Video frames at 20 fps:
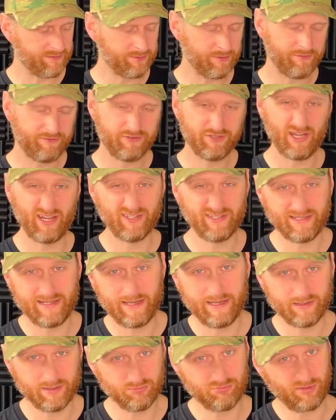but if you change
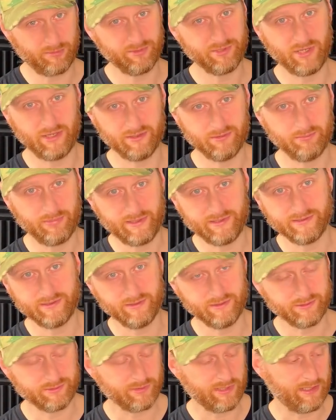gears, I'd probably change the
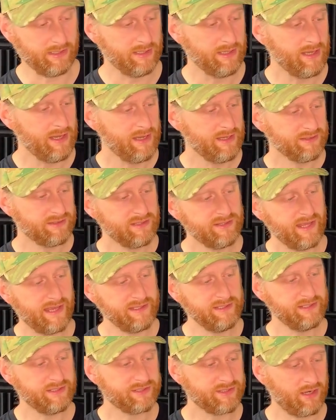piston as well. So
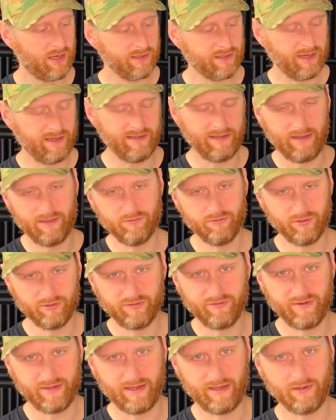then you start going down the route
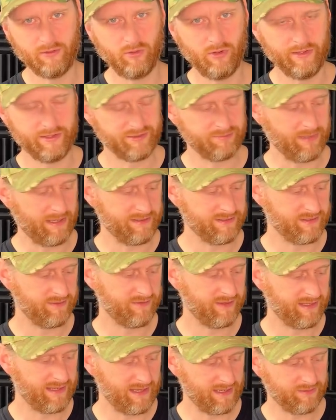of it getting quite expensive.
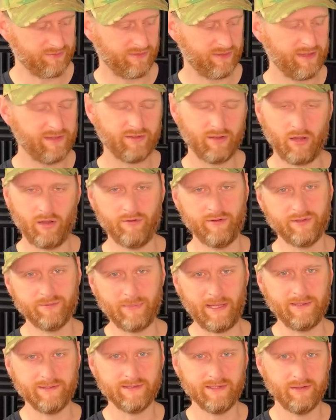The gears for these are
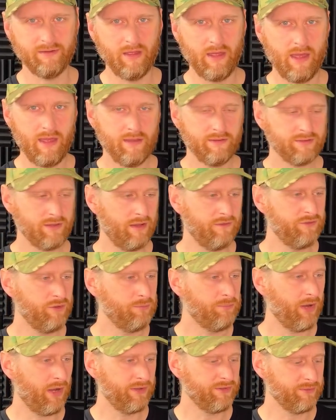expensive. So if
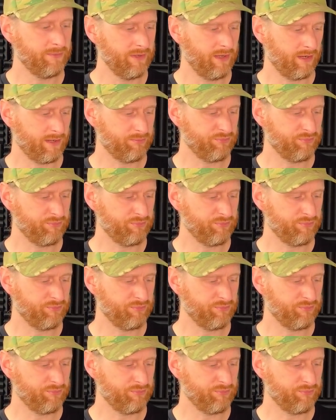you buy something like